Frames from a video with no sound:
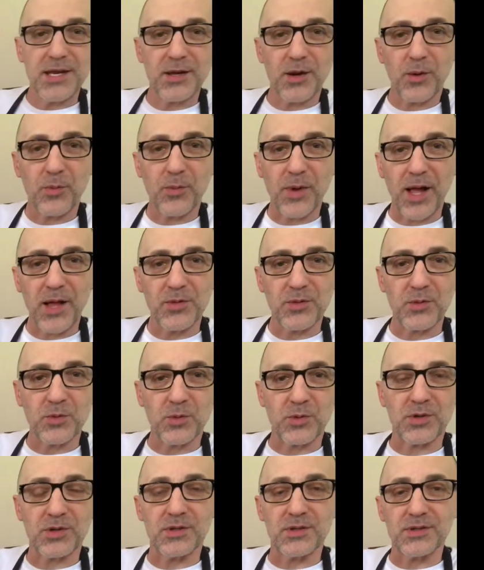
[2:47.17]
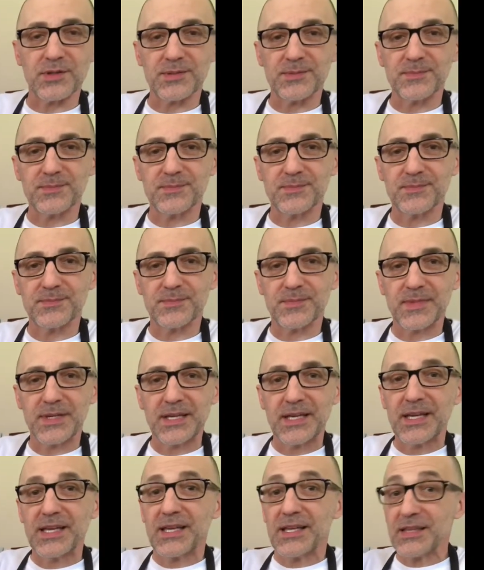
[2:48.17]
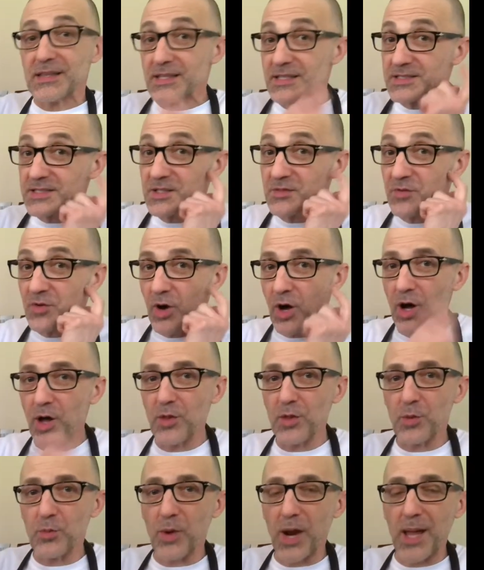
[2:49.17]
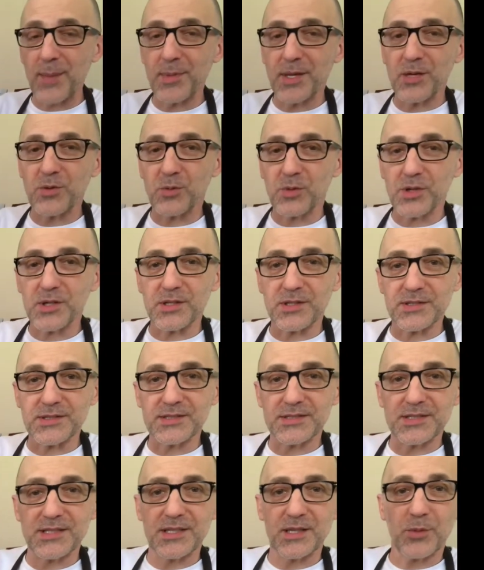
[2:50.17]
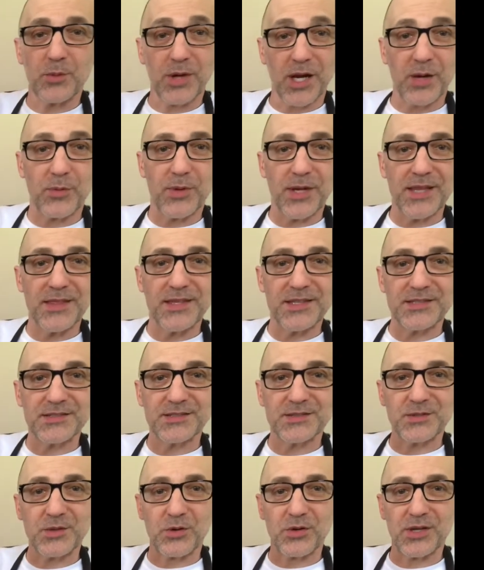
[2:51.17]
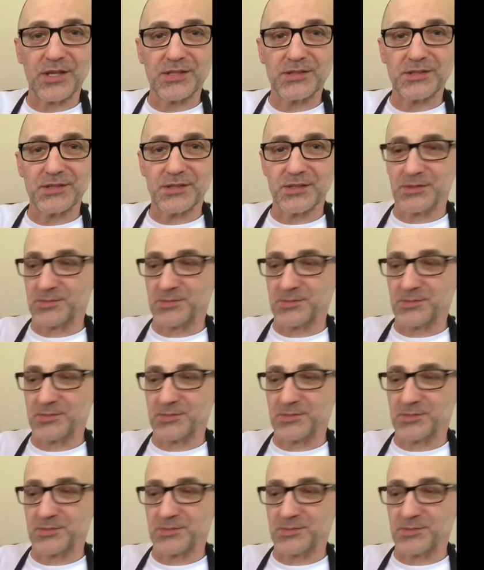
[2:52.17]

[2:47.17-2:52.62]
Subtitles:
around the world. Listen for all the rhyming words when I read this story to you.